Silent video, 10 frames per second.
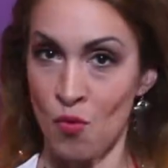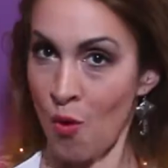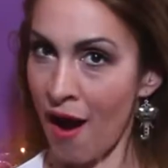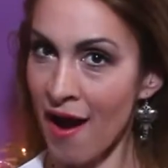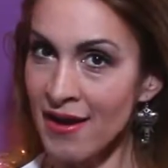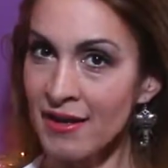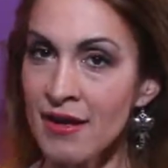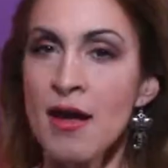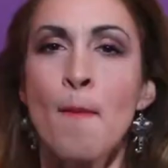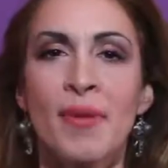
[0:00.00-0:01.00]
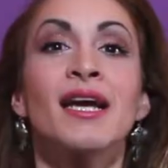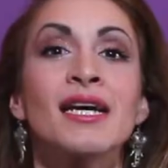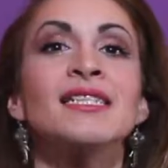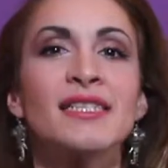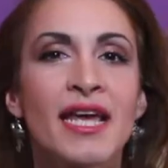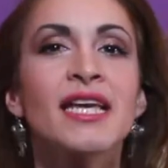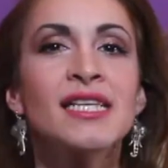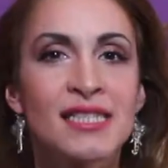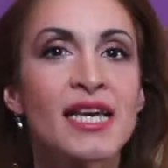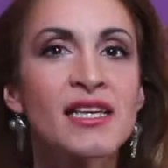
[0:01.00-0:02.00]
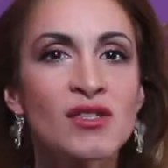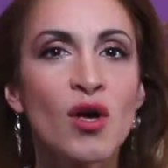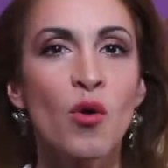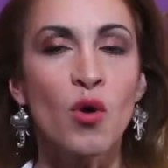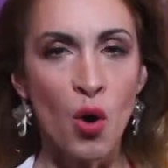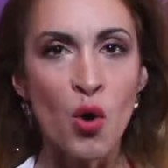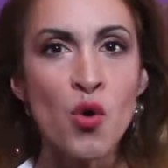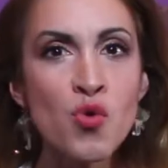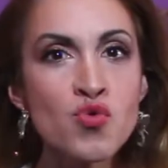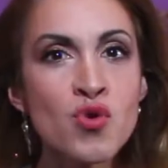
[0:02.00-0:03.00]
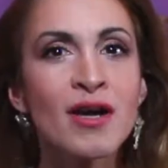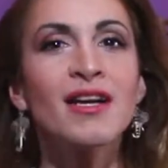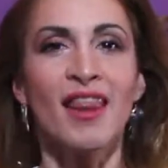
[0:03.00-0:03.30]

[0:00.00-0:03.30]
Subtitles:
Why? Because they say so. Who?